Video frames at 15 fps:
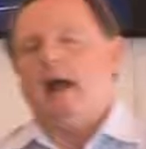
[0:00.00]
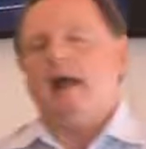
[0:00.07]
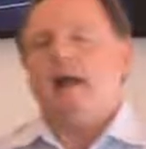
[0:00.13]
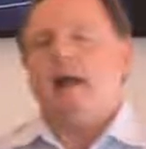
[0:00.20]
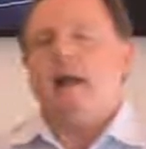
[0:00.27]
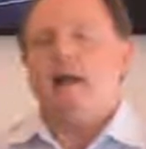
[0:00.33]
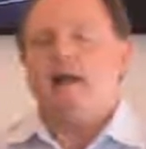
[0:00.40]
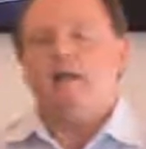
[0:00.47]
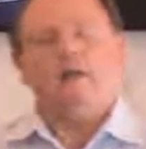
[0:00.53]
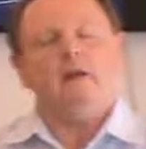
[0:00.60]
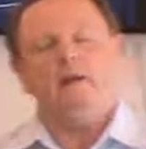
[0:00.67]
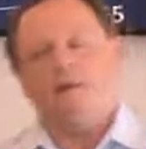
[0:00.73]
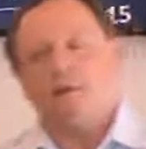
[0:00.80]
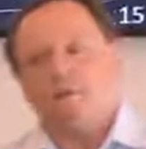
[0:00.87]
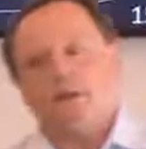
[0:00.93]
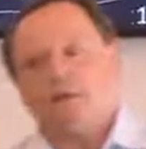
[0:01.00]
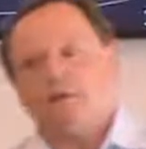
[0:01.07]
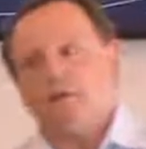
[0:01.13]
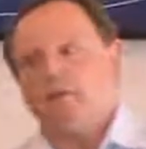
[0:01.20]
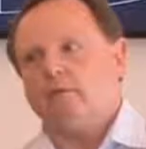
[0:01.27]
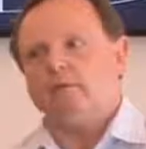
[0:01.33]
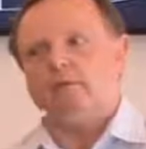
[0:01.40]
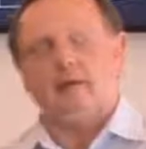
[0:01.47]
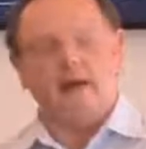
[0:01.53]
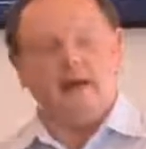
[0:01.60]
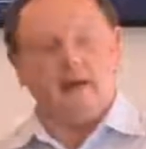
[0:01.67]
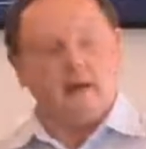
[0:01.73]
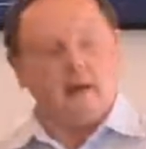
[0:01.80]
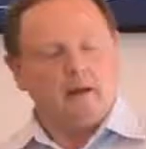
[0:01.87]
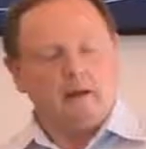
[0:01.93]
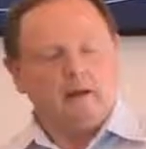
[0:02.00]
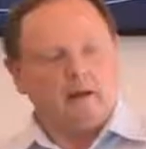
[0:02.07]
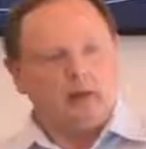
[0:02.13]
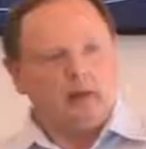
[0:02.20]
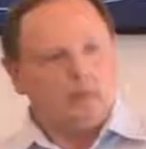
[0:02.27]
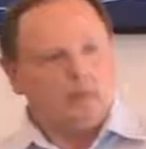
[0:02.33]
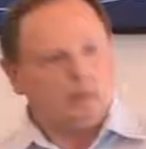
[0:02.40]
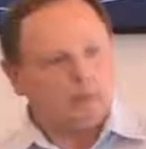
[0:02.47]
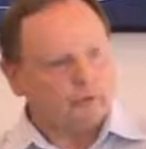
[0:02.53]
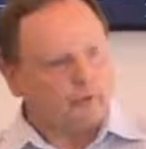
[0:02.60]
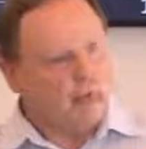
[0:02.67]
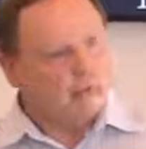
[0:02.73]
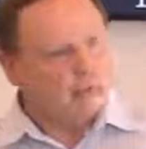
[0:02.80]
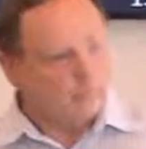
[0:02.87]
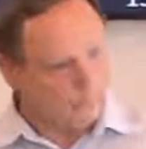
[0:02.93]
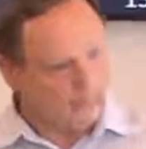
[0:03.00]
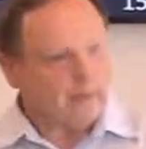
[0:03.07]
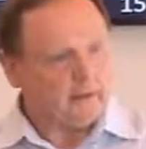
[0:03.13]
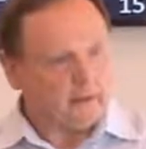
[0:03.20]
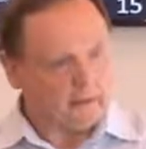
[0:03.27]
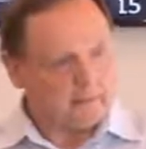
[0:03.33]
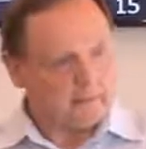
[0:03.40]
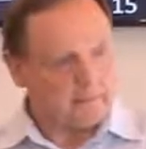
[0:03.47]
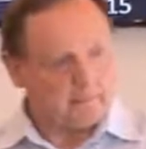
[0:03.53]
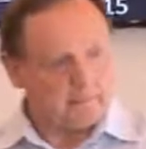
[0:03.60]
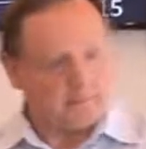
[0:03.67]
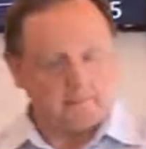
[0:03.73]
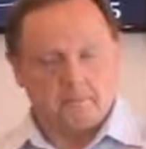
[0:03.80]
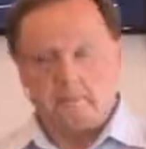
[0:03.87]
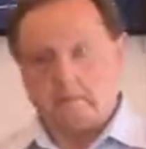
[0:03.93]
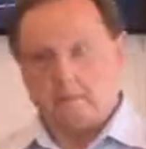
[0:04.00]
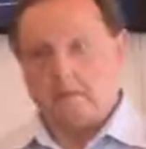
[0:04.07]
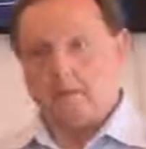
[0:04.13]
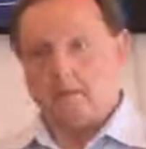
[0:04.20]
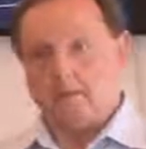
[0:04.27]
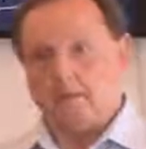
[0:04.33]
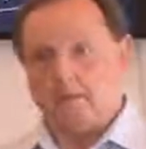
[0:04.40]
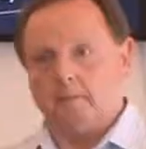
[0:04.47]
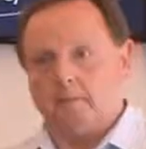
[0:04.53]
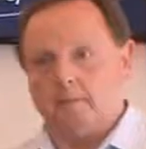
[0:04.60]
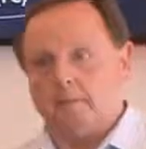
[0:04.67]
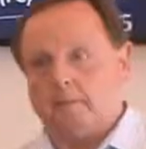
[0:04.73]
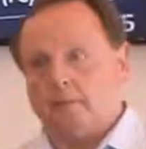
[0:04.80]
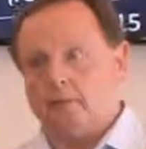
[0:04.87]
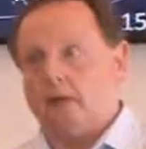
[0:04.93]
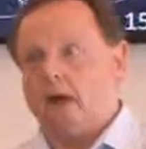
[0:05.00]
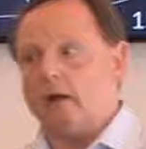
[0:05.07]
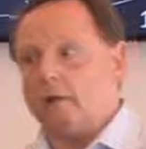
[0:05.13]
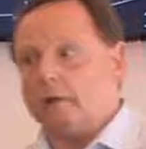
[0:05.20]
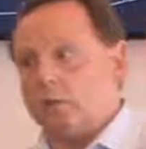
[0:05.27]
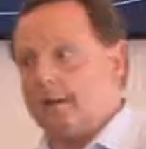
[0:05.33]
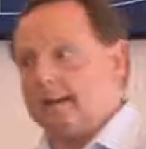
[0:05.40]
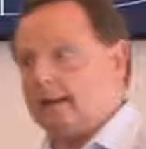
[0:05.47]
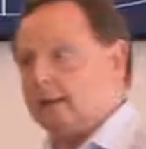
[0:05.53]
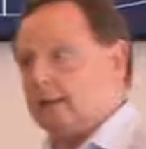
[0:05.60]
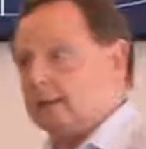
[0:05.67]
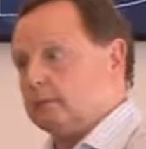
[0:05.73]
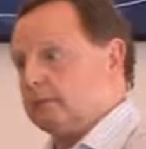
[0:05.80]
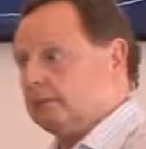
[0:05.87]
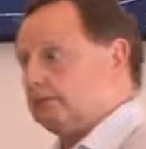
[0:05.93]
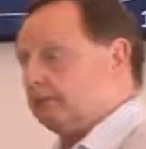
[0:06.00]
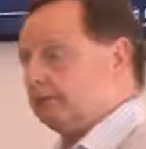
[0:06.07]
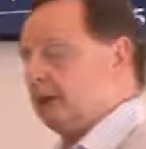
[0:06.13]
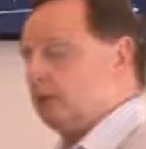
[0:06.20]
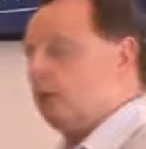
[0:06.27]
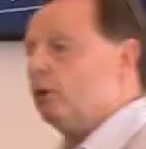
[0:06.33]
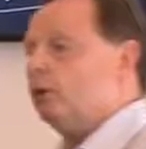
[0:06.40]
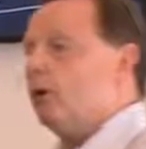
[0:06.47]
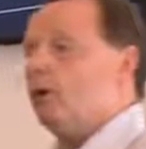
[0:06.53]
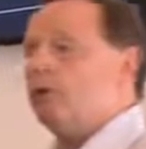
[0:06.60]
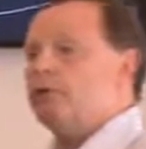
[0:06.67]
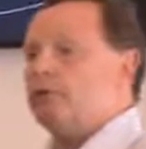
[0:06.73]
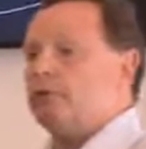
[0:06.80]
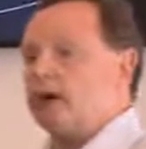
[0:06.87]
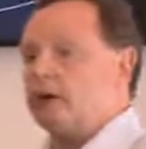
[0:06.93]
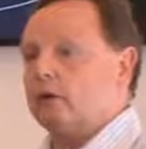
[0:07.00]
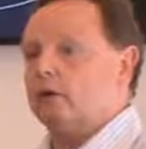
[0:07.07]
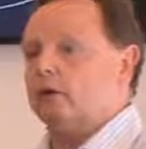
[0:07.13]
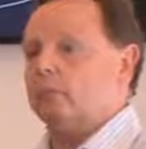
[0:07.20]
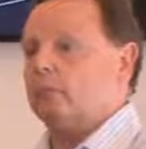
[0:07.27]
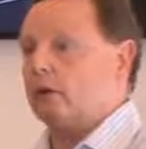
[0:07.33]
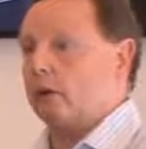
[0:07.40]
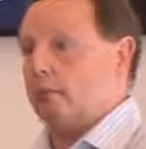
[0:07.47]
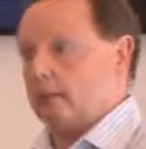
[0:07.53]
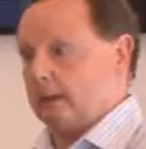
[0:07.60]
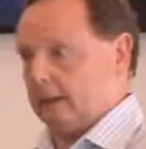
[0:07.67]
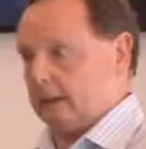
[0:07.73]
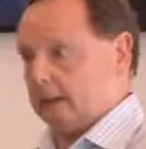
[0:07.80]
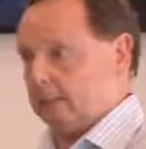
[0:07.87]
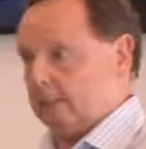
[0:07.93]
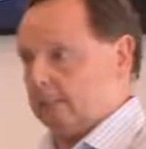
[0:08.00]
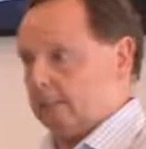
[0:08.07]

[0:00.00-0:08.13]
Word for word: And anything that's missing from that, it will start to weaken. Start to weaken. It will not function properly.